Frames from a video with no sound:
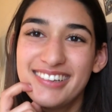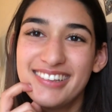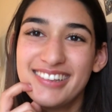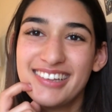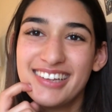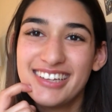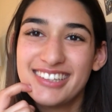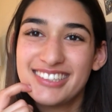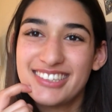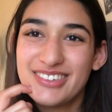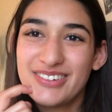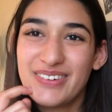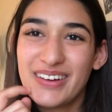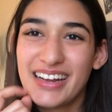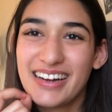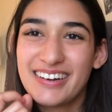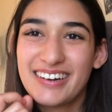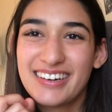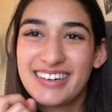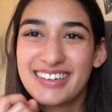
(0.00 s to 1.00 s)
That's
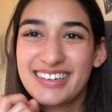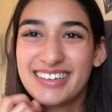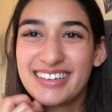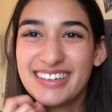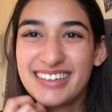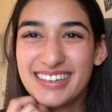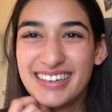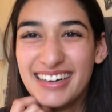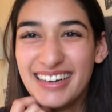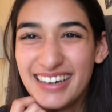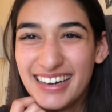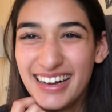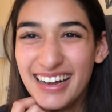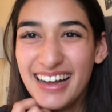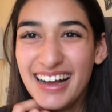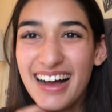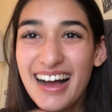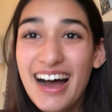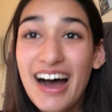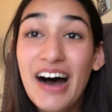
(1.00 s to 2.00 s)
weird.
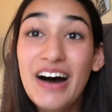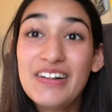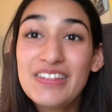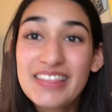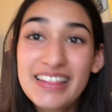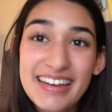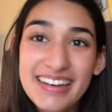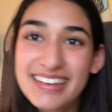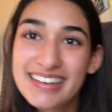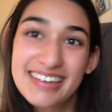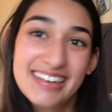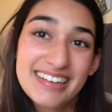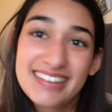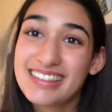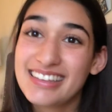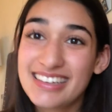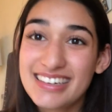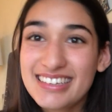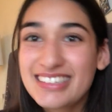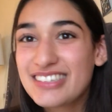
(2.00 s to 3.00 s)
I'll link it
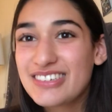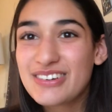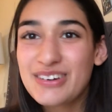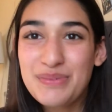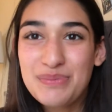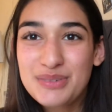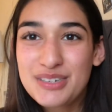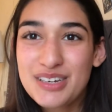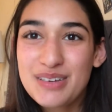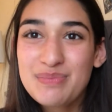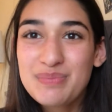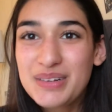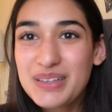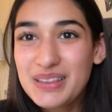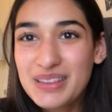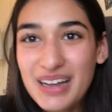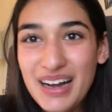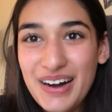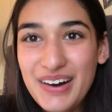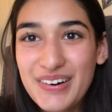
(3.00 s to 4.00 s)
in the description
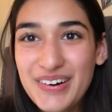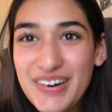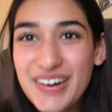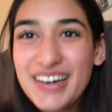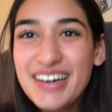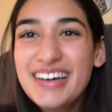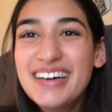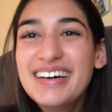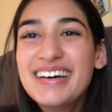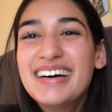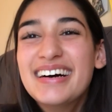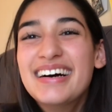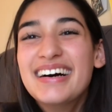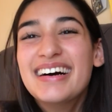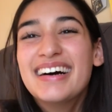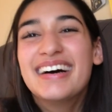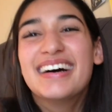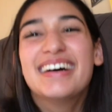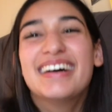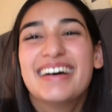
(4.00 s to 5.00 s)
below.
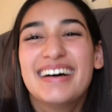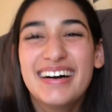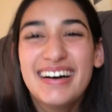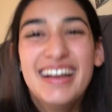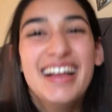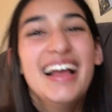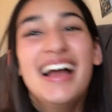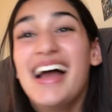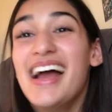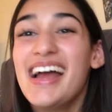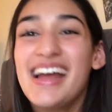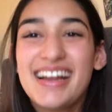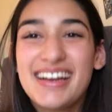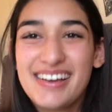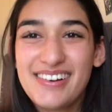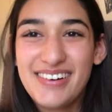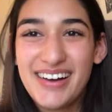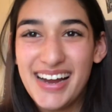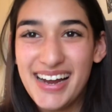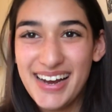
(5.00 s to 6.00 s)

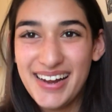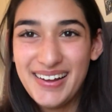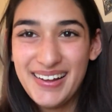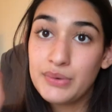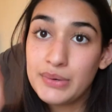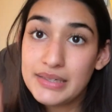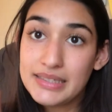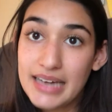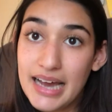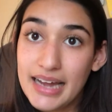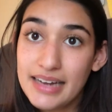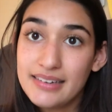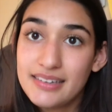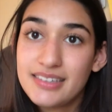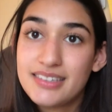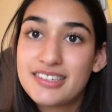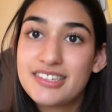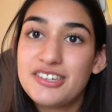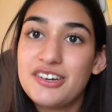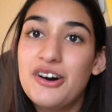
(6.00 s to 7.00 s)
Anyway, we died,
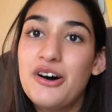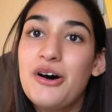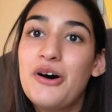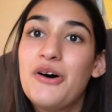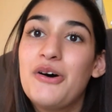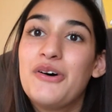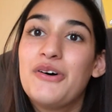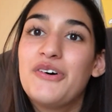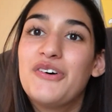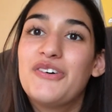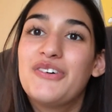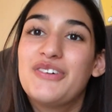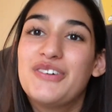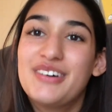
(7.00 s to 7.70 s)
so